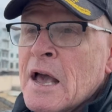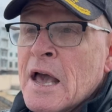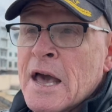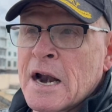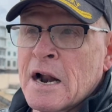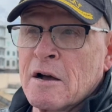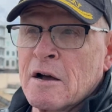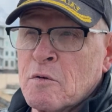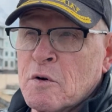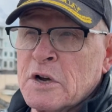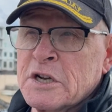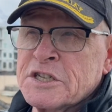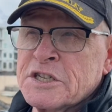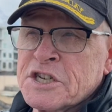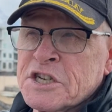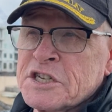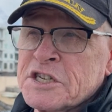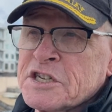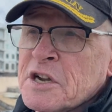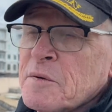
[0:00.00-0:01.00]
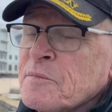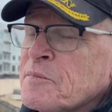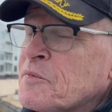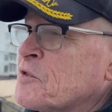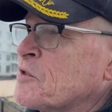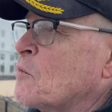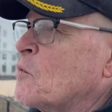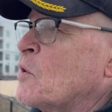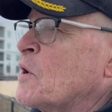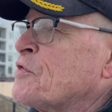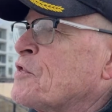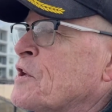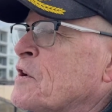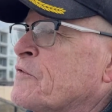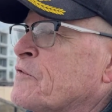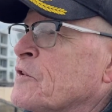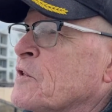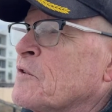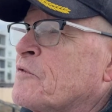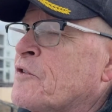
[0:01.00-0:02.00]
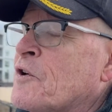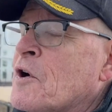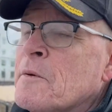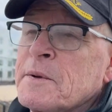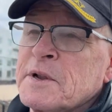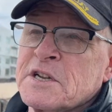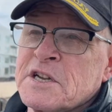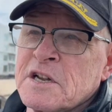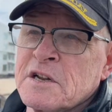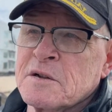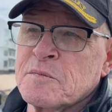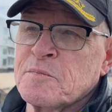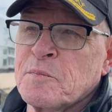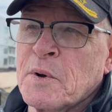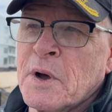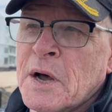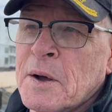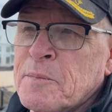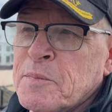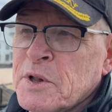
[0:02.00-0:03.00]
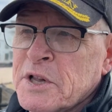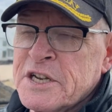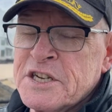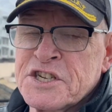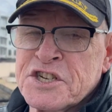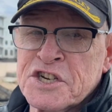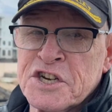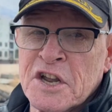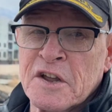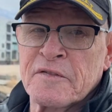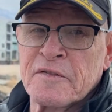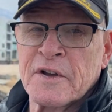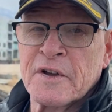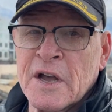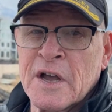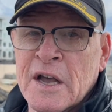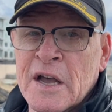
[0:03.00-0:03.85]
And I will say one thing for the Farmington police chief.